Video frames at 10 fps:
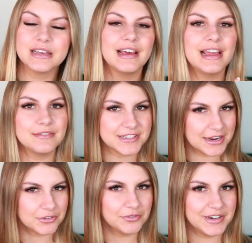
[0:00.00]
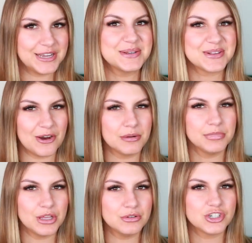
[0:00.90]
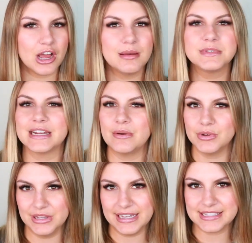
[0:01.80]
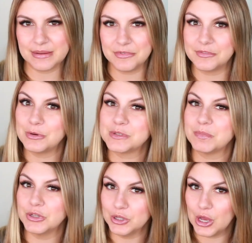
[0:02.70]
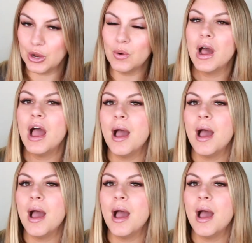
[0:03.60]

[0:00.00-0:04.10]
and I have several videos on blowjobs and I will link some of those below,